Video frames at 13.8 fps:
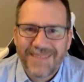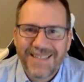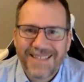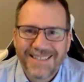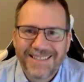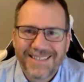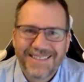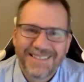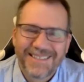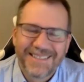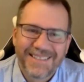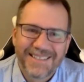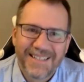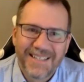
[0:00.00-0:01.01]

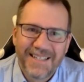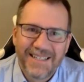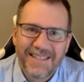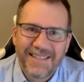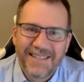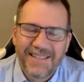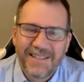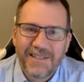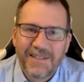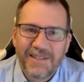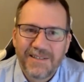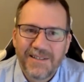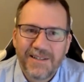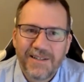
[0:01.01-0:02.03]

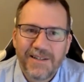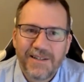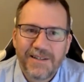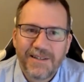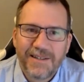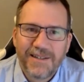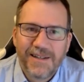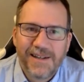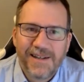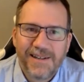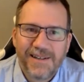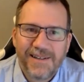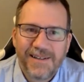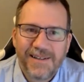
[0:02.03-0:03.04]

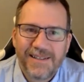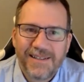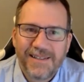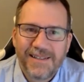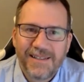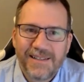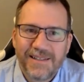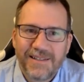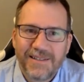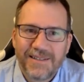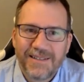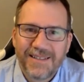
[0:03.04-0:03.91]
(silent)